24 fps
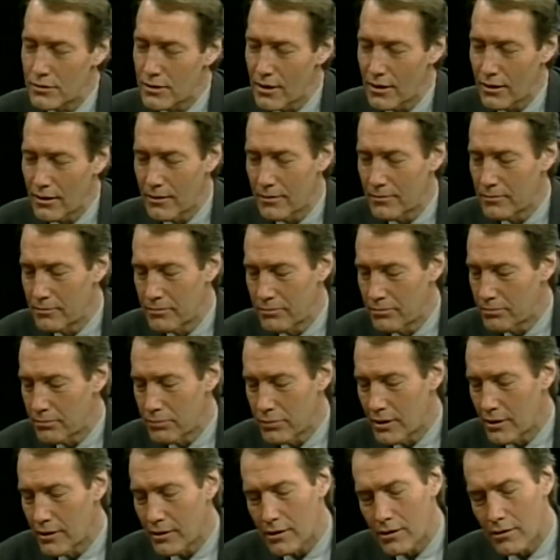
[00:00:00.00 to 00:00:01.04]
you tell an
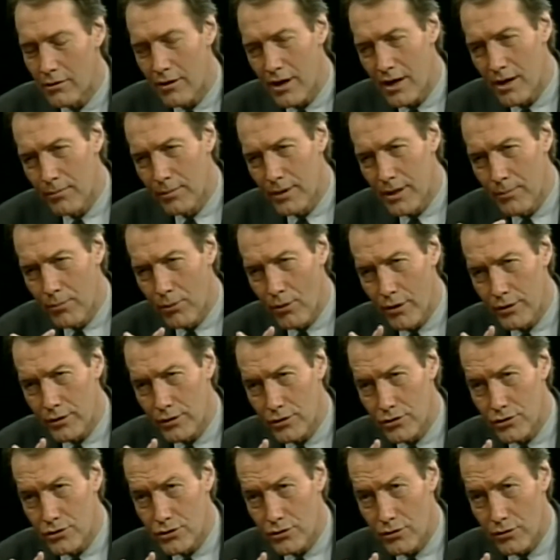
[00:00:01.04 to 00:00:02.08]
incredibly
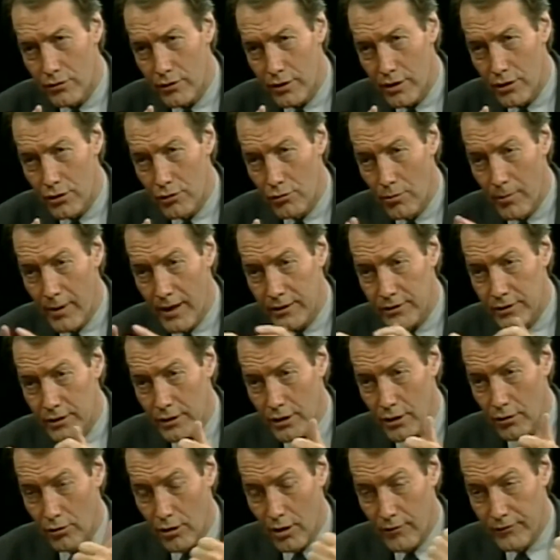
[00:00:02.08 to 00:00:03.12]
important story. You were about
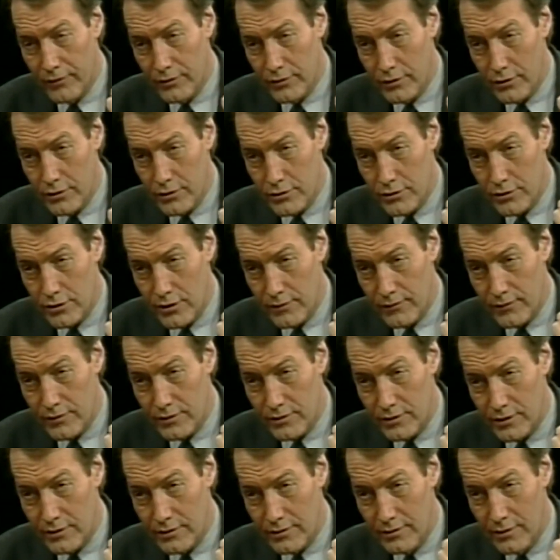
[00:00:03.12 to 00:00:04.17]
to go off into the
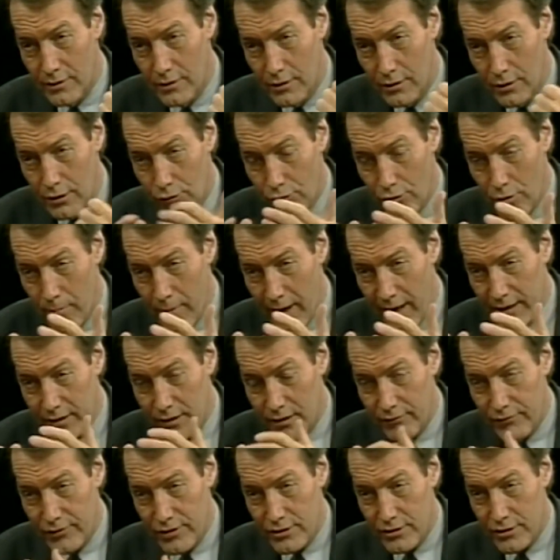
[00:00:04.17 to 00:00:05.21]
service, and you went
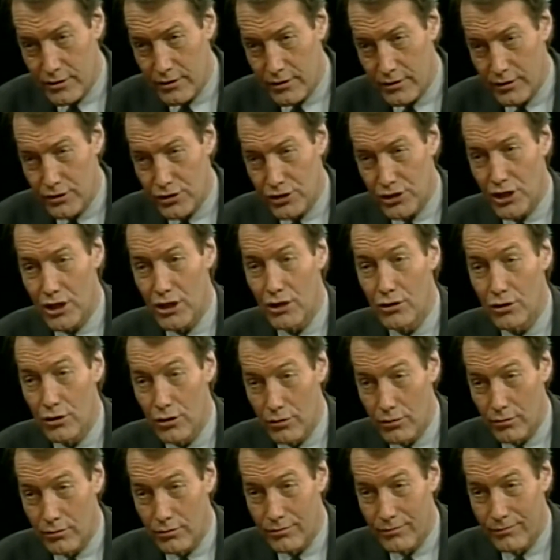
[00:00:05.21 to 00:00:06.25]
back to visit her, and she
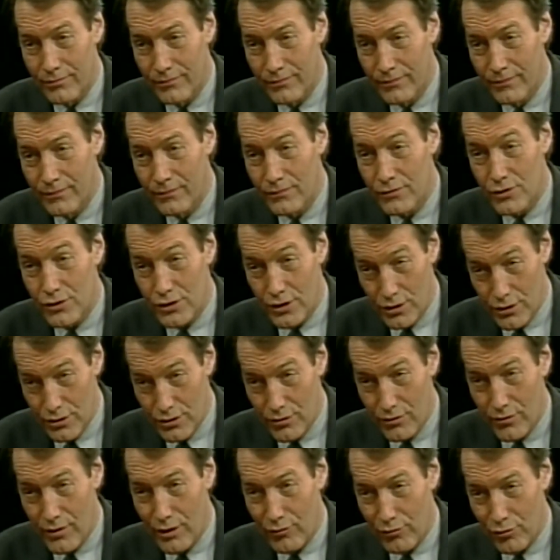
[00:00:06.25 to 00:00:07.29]
knew. She
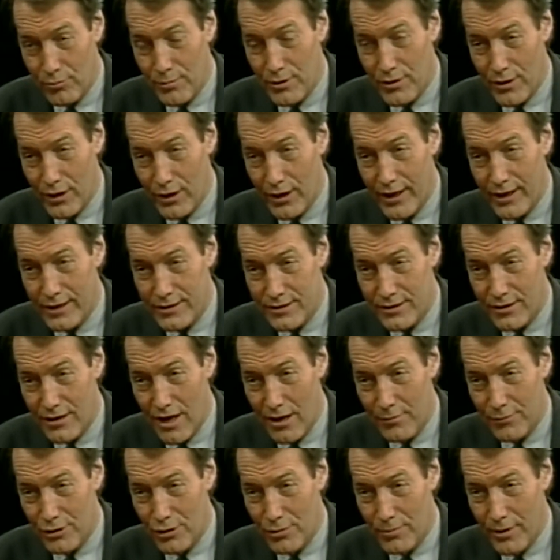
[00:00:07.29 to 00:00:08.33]
knew that would be the last
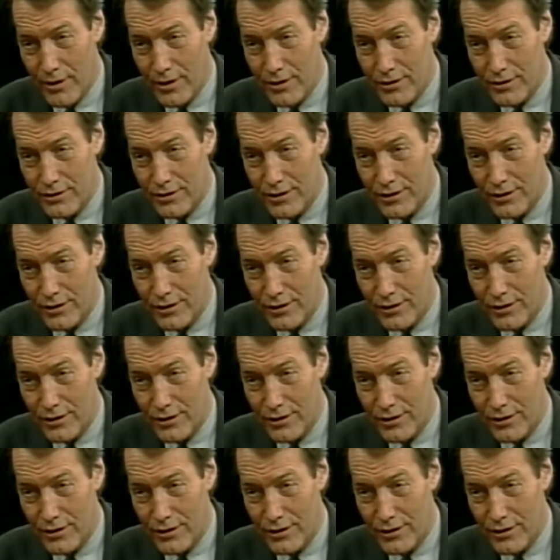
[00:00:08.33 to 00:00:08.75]
time, and you better